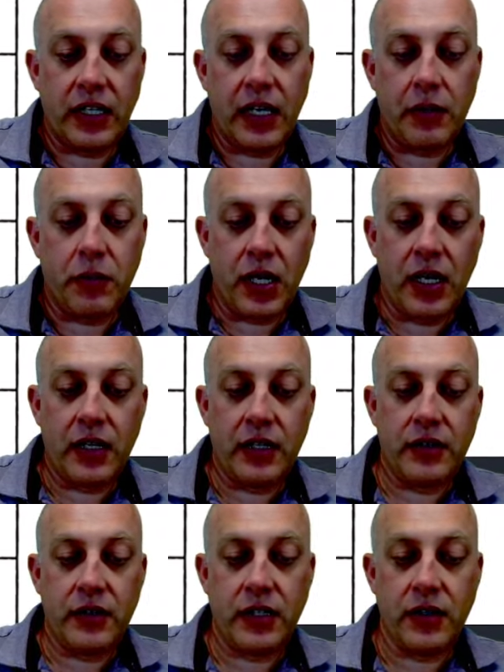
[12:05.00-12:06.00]
ky,
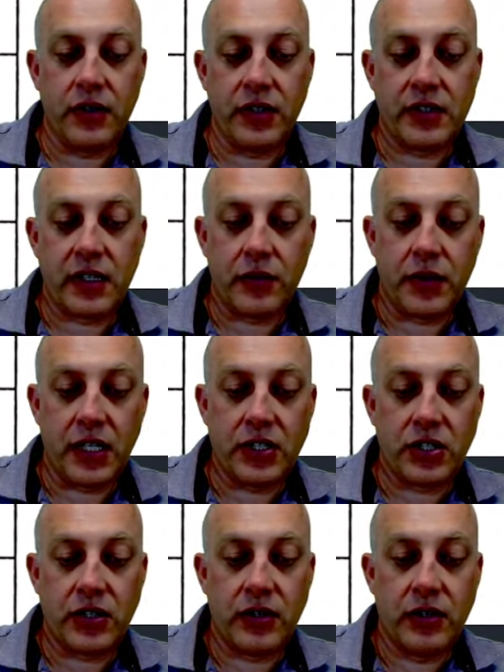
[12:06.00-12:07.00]
the yield
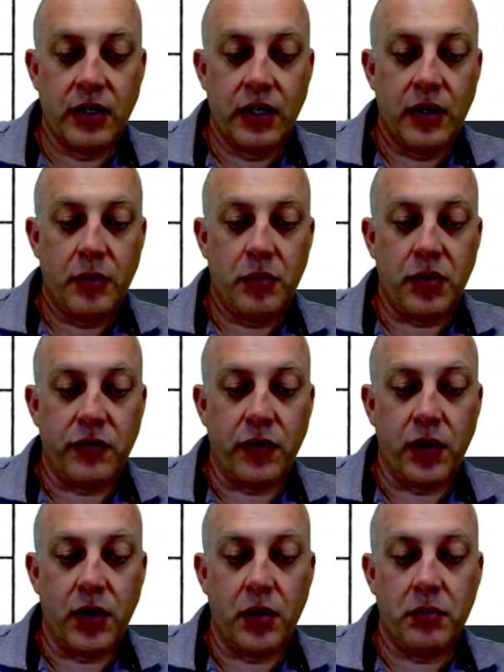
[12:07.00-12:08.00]
acceleration,
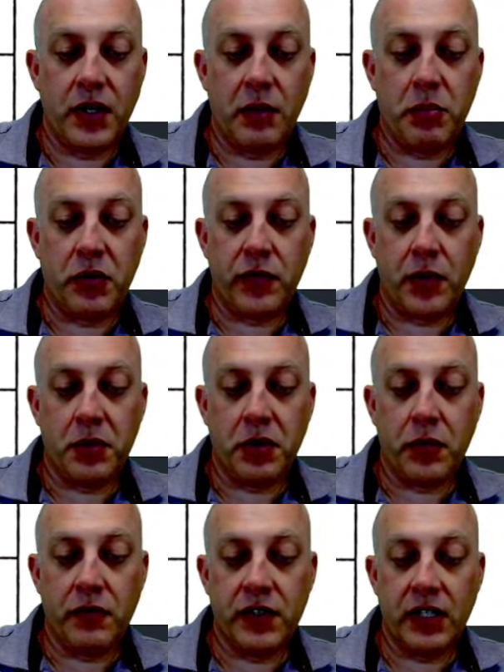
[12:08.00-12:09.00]
they performed
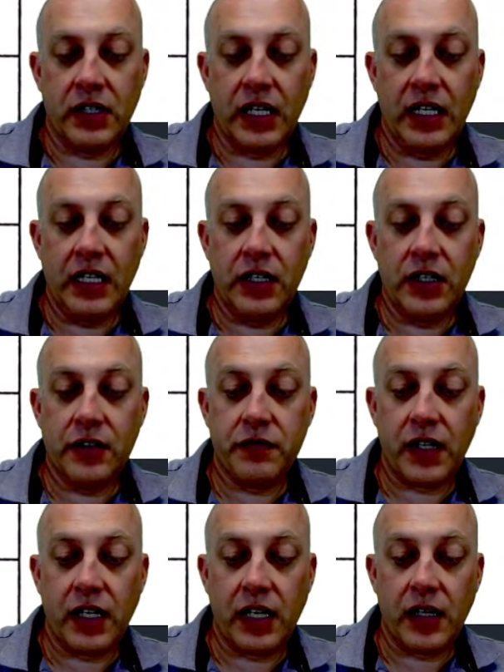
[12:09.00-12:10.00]
equivalent linear
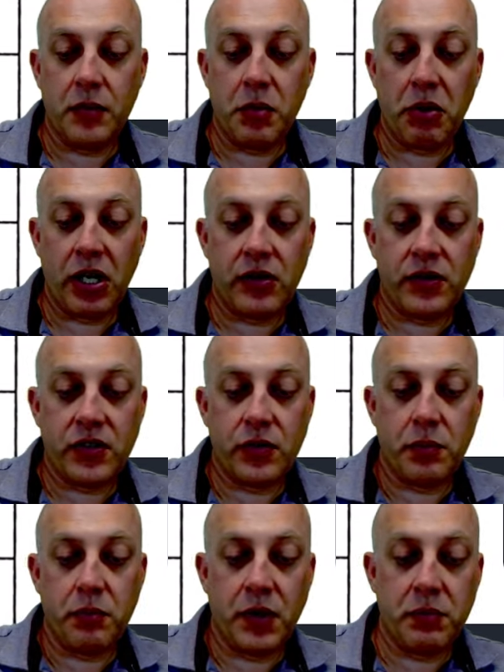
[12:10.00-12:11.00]
finite element models to
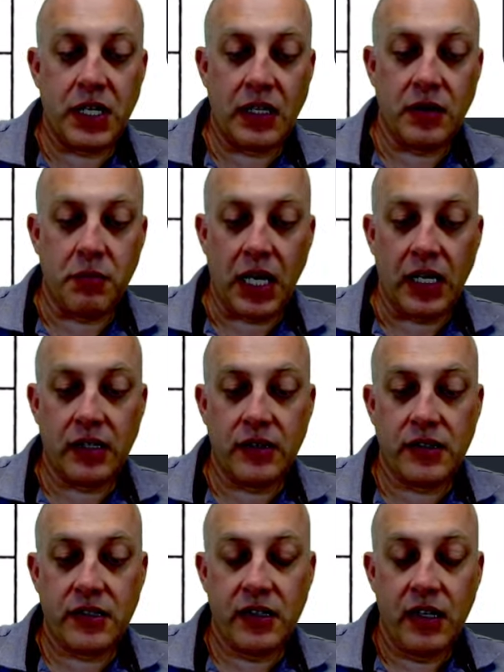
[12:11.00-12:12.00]
obtain
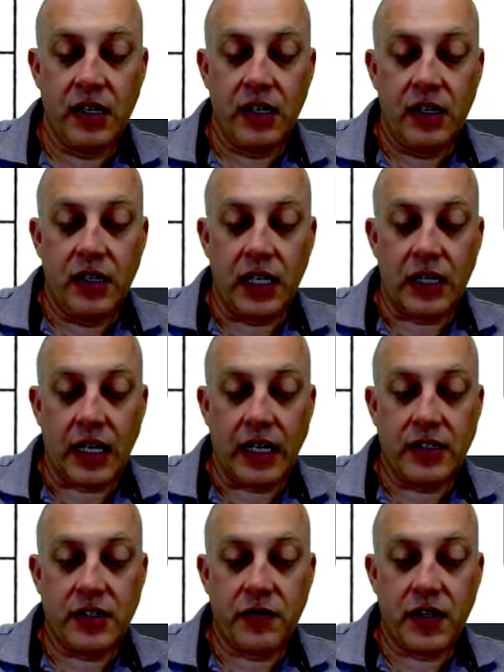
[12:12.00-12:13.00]
demands, and the
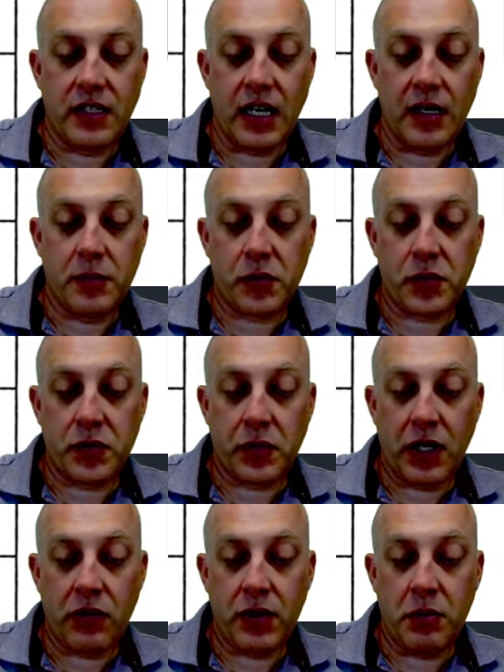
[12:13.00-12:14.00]
heights of the dams were
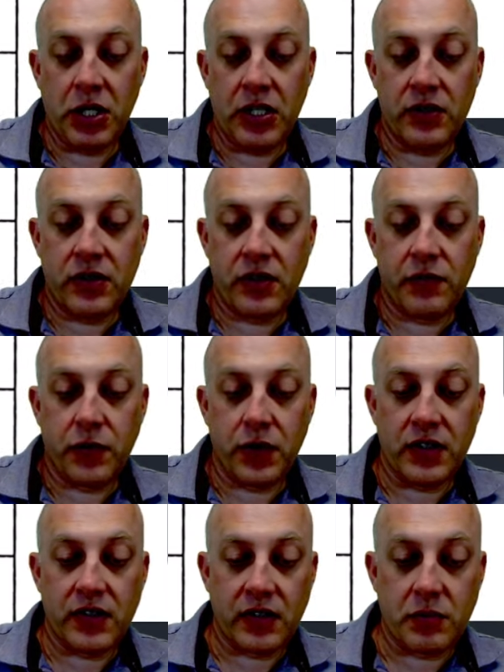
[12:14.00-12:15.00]
23 meters to
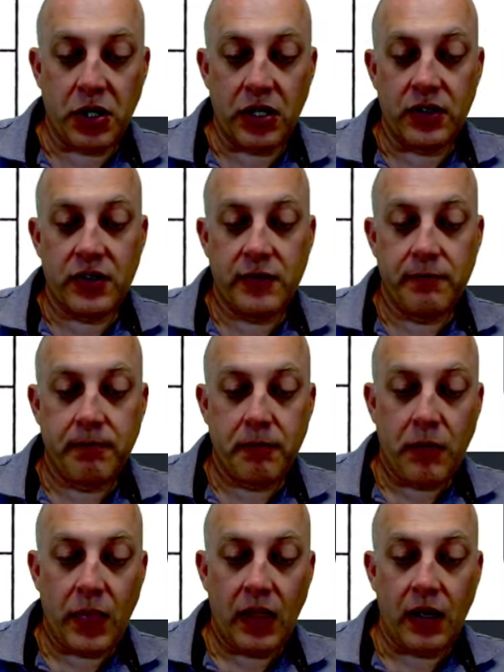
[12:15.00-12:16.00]
46 meters,
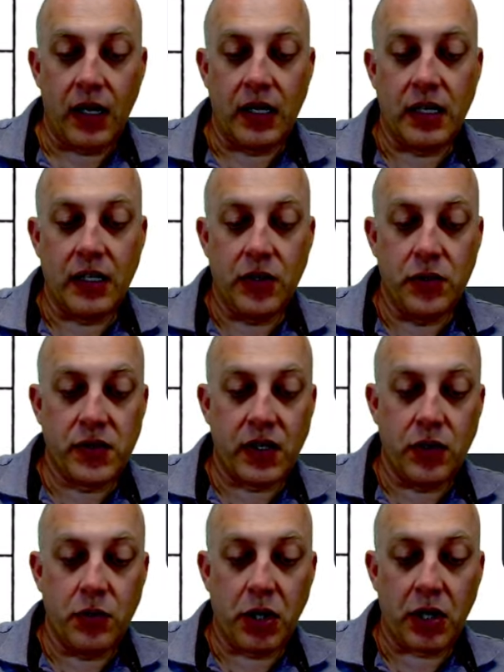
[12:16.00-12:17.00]
and then used the
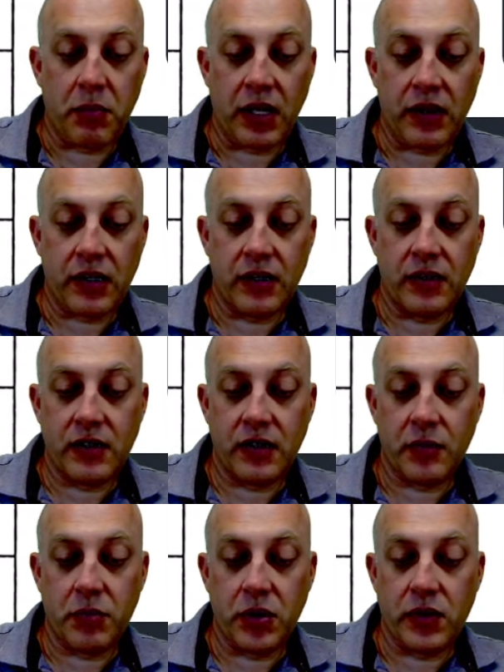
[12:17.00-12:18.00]
Numark method to
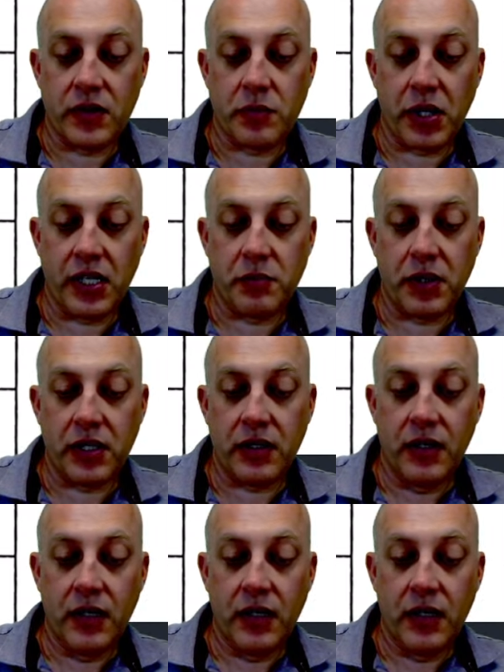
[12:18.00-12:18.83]
compute displacement.